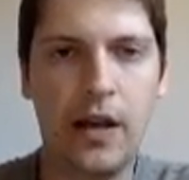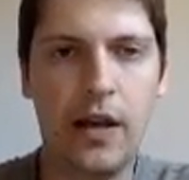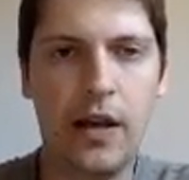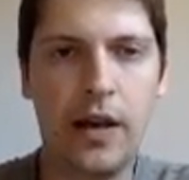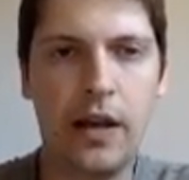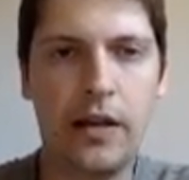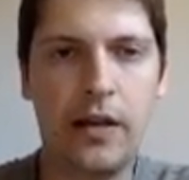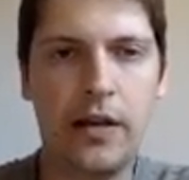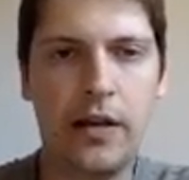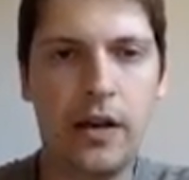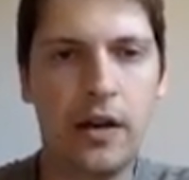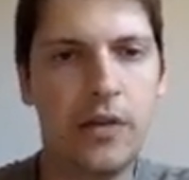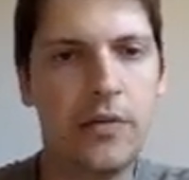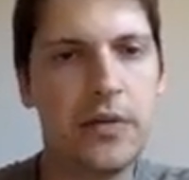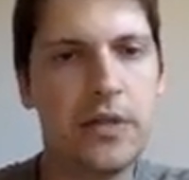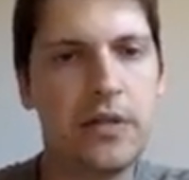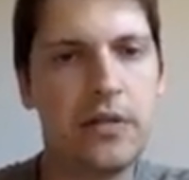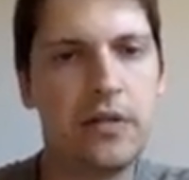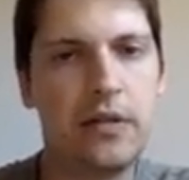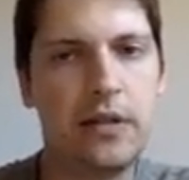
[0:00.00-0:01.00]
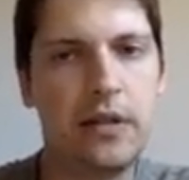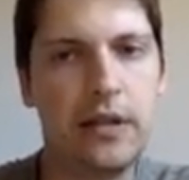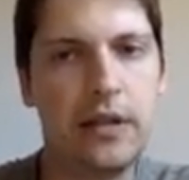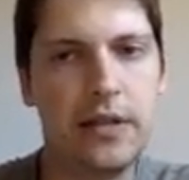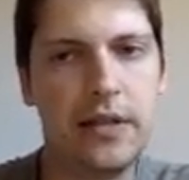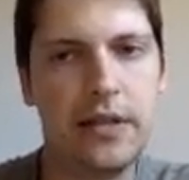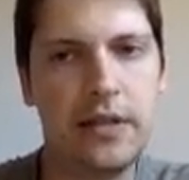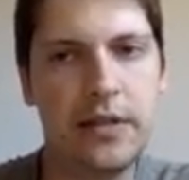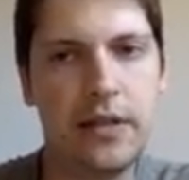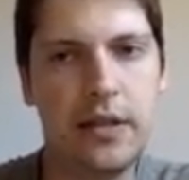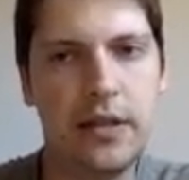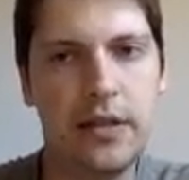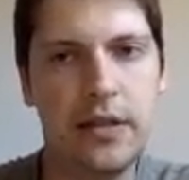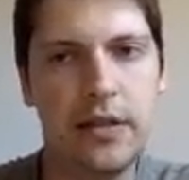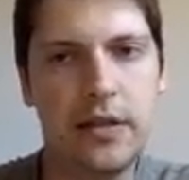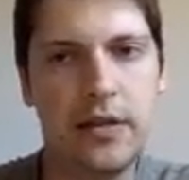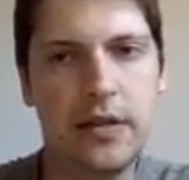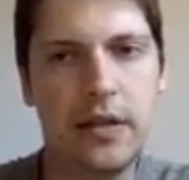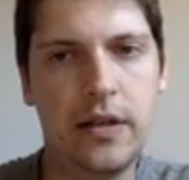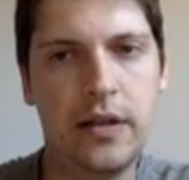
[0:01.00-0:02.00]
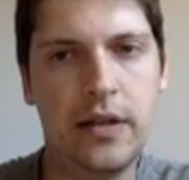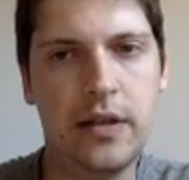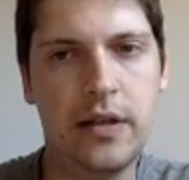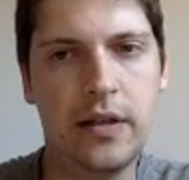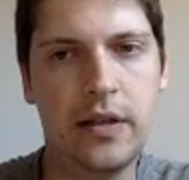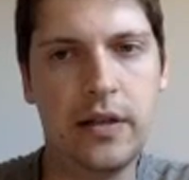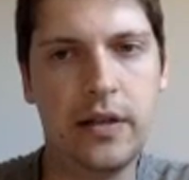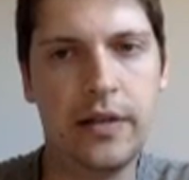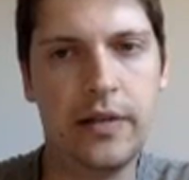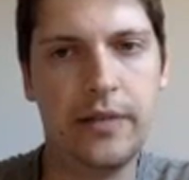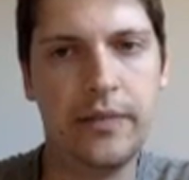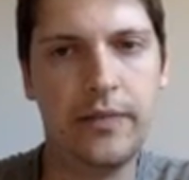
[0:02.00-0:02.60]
And the horizontal axis is the